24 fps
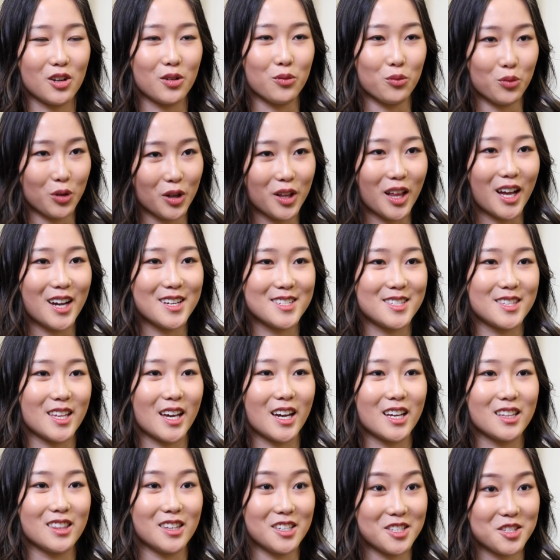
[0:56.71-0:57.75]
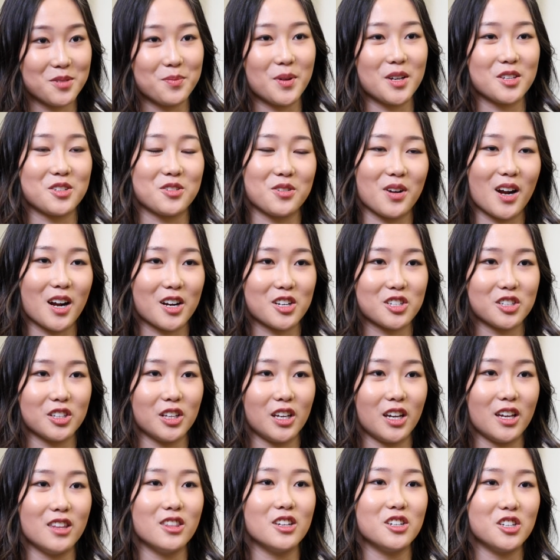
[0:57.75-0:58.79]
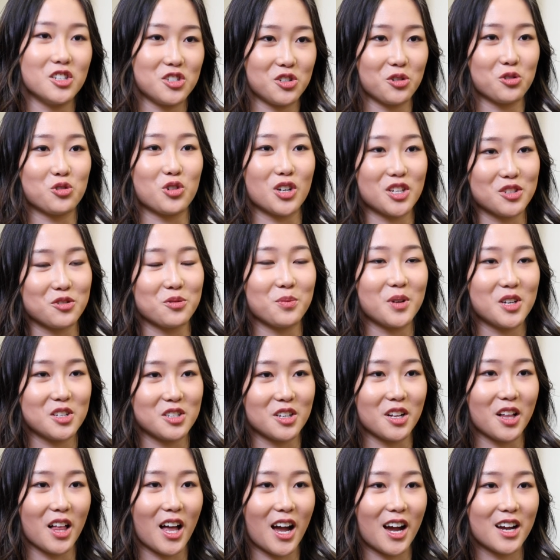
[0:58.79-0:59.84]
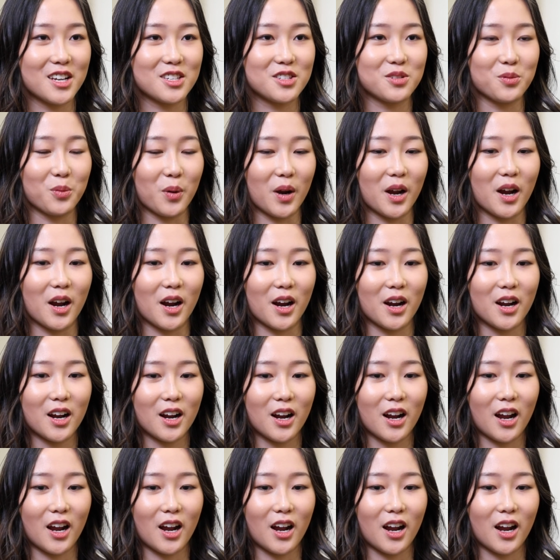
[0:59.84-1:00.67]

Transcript: realize that this semester, actually, in the digital transformation class, where,